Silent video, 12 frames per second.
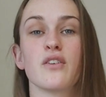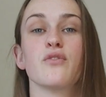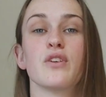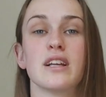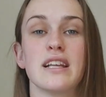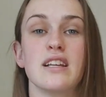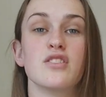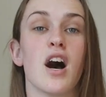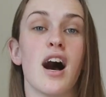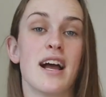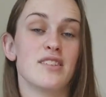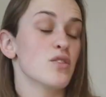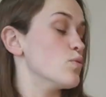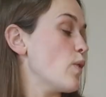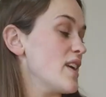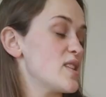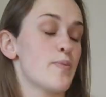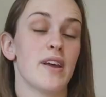like a really tight
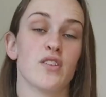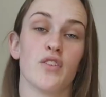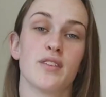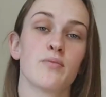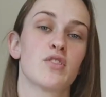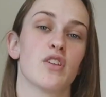waistband on them,